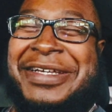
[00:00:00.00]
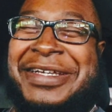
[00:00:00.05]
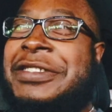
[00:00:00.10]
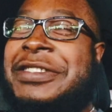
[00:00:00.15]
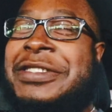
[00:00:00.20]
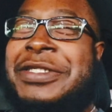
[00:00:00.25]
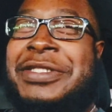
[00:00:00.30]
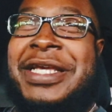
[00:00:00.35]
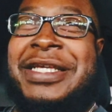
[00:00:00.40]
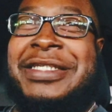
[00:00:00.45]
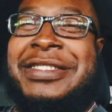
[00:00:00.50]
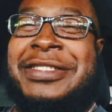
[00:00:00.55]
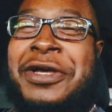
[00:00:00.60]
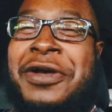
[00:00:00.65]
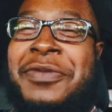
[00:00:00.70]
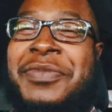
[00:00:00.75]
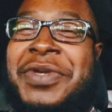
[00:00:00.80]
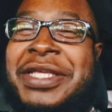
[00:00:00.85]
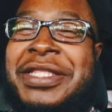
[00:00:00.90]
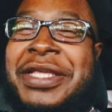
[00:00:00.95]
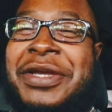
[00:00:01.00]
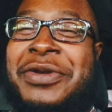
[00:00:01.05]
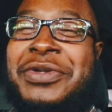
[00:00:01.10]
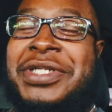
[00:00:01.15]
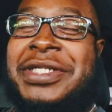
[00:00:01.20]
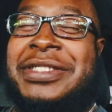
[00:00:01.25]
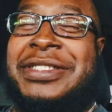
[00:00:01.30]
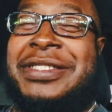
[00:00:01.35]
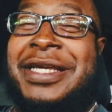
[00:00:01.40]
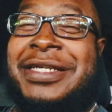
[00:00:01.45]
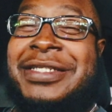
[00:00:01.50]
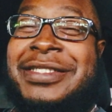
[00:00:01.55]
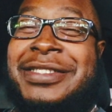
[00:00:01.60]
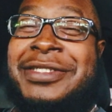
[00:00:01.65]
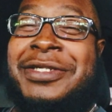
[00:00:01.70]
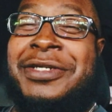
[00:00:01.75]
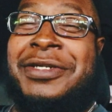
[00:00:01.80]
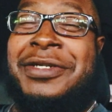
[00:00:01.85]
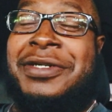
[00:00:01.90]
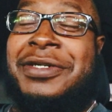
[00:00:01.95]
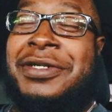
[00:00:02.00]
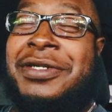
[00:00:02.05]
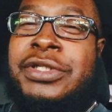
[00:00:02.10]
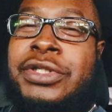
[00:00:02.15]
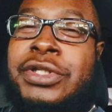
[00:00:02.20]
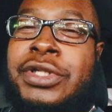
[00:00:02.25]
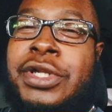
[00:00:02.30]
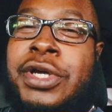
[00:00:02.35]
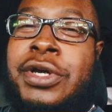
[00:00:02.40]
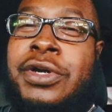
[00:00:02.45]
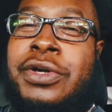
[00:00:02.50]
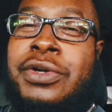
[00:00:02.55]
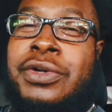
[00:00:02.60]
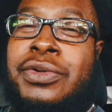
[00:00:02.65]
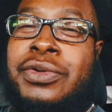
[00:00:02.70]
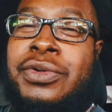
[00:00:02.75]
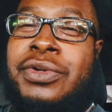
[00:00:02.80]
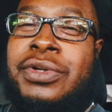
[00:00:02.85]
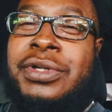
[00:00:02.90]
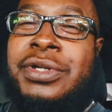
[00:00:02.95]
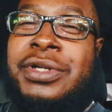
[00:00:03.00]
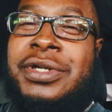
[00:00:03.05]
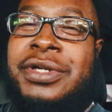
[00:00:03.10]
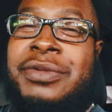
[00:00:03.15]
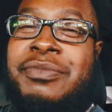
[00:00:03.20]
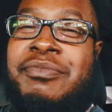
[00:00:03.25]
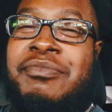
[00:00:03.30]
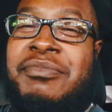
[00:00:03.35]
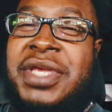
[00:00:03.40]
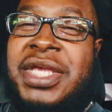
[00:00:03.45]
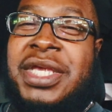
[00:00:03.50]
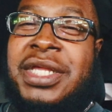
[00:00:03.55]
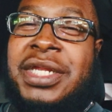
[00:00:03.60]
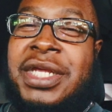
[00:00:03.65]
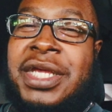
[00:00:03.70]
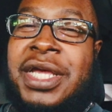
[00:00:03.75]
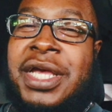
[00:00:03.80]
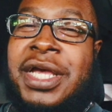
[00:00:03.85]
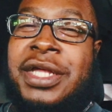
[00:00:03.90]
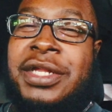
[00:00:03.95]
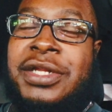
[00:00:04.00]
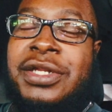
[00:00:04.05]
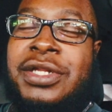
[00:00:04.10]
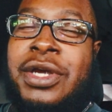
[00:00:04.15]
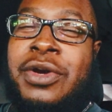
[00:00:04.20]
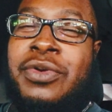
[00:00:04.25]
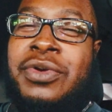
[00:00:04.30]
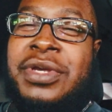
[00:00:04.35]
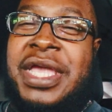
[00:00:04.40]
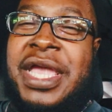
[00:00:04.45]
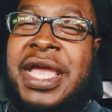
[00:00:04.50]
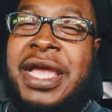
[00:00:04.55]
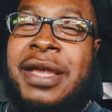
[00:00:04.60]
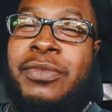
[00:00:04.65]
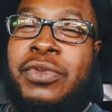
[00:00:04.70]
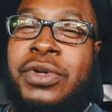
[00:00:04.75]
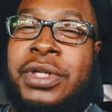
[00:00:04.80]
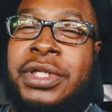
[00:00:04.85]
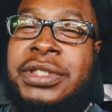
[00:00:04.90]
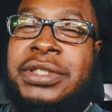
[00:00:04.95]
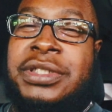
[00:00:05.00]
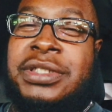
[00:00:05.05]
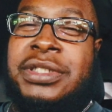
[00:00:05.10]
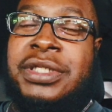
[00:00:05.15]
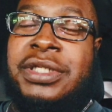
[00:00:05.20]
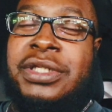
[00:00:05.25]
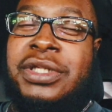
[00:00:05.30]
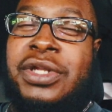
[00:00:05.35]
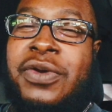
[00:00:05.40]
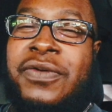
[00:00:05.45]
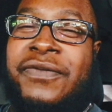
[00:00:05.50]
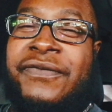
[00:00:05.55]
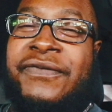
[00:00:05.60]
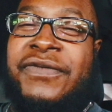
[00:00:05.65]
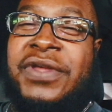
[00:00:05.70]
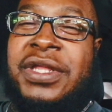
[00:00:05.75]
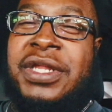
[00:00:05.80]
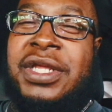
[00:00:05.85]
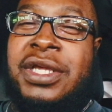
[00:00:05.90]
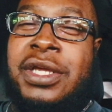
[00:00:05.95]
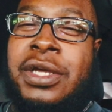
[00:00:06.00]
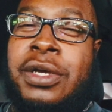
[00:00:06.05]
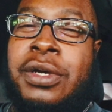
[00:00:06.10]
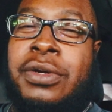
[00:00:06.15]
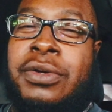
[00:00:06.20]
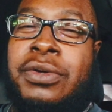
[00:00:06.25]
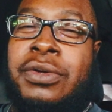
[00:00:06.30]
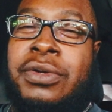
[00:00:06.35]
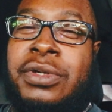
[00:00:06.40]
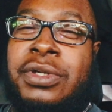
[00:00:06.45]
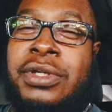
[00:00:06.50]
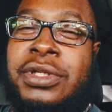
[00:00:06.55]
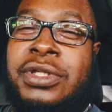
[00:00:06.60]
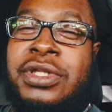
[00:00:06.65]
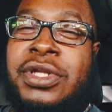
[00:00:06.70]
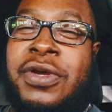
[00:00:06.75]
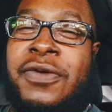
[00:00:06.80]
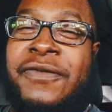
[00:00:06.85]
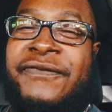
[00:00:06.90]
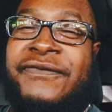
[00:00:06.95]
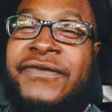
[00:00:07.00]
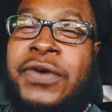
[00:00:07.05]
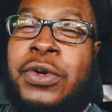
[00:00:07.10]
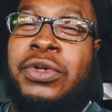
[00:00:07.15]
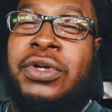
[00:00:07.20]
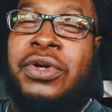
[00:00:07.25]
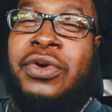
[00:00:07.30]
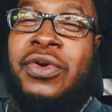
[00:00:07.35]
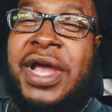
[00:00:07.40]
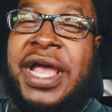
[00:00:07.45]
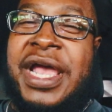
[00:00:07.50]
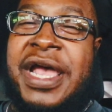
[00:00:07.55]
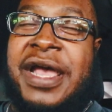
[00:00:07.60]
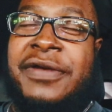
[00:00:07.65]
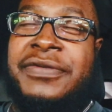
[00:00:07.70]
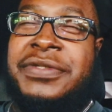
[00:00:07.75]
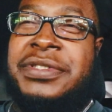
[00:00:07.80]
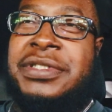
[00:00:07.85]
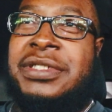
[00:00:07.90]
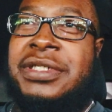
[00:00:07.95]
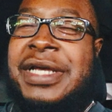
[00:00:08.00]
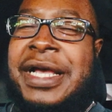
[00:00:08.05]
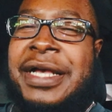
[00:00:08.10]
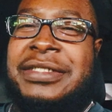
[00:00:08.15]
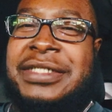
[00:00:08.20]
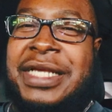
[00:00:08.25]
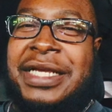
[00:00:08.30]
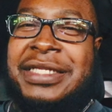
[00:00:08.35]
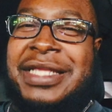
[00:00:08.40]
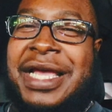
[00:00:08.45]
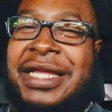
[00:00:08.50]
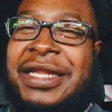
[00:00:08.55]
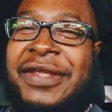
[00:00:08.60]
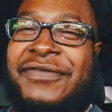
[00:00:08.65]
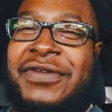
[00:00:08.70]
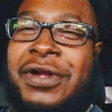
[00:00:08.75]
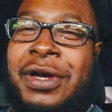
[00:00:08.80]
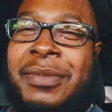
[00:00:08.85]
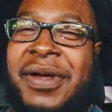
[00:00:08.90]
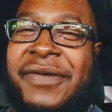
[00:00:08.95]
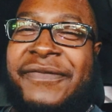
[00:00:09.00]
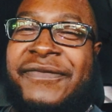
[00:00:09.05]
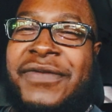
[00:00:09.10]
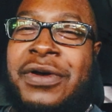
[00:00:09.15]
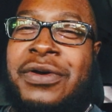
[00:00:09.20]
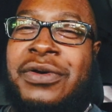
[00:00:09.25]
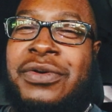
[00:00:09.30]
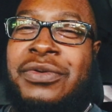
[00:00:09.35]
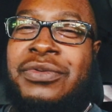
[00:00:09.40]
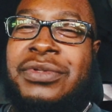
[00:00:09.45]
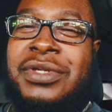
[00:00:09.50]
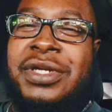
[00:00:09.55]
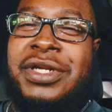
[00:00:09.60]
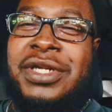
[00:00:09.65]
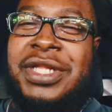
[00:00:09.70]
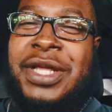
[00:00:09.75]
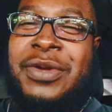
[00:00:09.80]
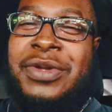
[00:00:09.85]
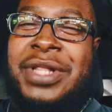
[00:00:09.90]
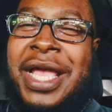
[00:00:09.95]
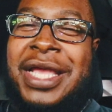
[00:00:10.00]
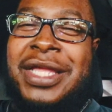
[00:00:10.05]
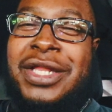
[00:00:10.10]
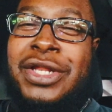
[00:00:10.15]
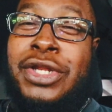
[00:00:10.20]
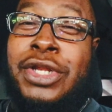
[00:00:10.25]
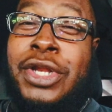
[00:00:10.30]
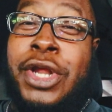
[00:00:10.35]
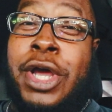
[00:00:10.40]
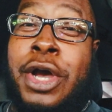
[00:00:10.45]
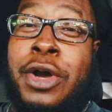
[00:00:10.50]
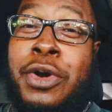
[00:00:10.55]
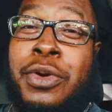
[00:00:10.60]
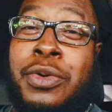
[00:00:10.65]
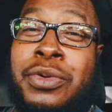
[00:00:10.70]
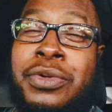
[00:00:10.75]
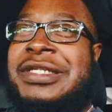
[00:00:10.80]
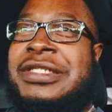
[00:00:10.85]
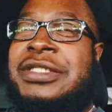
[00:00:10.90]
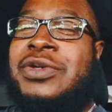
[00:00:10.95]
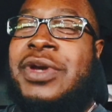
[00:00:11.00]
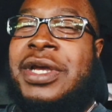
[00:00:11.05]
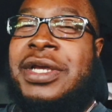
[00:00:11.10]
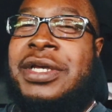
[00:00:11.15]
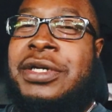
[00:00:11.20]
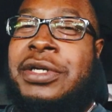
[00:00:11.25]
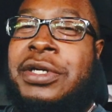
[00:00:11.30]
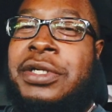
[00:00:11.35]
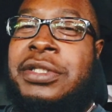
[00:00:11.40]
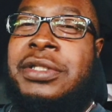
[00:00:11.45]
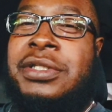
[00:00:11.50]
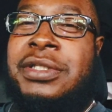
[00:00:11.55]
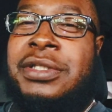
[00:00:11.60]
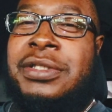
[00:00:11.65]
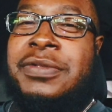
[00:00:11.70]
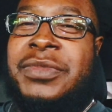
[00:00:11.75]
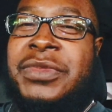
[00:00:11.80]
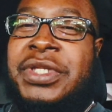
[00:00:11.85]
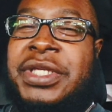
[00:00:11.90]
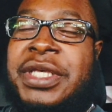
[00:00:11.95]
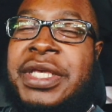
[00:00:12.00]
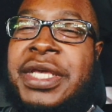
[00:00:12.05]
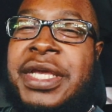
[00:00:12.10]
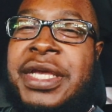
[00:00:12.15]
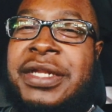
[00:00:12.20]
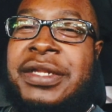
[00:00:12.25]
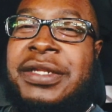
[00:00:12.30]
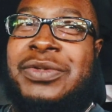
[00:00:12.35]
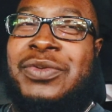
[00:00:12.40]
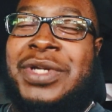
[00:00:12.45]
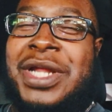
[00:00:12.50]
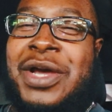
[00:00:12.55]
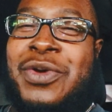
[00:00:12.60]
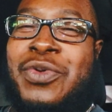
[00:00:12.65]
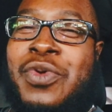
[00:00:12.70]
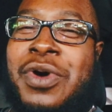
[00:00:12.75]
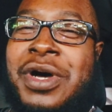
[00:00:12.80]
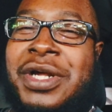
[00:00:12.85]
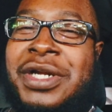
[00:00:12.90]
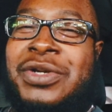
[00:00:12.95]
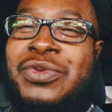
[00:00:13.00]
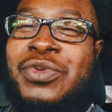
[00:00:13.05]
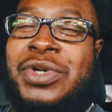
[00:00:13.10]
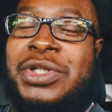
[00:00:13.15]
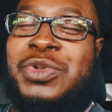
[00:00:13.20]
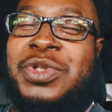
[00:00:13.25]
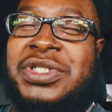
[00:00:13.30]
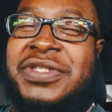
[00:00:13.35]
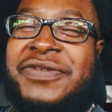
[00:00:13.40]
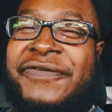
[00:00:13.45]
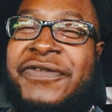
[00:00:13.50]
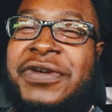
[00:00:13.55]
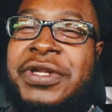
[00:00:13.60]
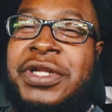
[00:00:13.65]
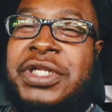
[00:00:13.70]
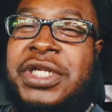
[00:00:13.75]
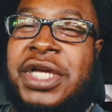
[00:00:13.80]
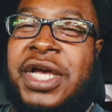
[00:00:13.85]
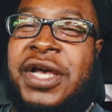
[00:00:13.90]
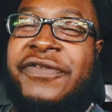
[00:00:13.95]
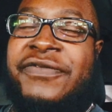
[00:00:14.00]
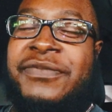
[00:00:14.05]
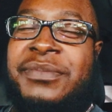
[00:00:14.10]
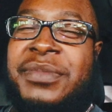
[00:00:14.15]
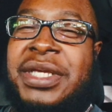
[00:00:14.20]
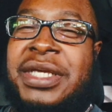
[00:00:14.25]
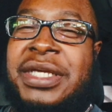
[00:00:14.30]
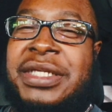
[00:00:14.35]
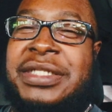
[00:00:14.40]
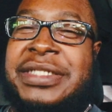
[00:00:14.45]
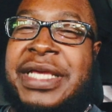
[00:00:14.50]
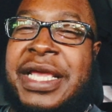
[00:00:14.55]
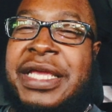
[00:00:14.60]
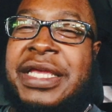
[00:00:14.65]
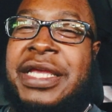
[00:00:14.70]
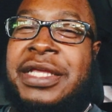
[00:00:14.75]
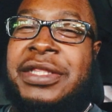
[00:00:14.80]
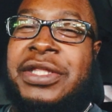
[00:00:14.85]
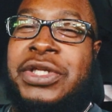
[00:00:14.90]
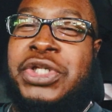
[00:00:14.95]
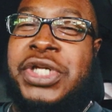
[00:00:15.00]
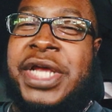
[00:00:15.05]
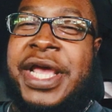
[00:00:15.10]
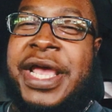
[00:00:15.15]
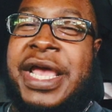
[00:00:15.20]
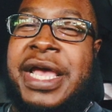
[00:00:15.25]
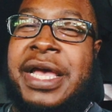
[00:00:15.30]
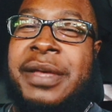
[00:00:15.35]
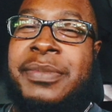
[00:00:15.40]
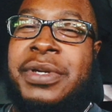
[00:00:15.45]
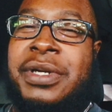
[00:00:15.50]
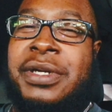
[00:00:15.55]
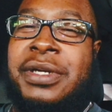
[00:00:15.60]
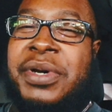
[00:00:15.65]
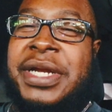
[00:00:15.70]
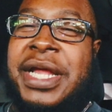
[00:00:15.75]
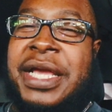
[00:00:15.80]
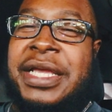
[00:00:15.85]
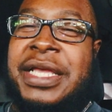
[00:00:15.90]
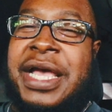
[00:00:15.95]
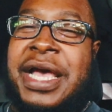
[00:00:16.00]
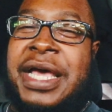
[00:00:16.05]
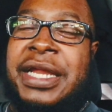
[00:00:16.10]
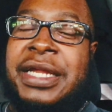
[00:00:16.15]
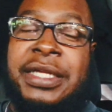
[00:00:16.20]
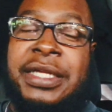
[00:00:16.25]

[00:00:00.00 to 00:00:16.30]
So they saw me and they were just like, sir, no media, no cameras, no video, no photographs. I was like, not even on my phone? They were like, no. So I couldn't get what I wanted, which was footage of me taking the jab, but I got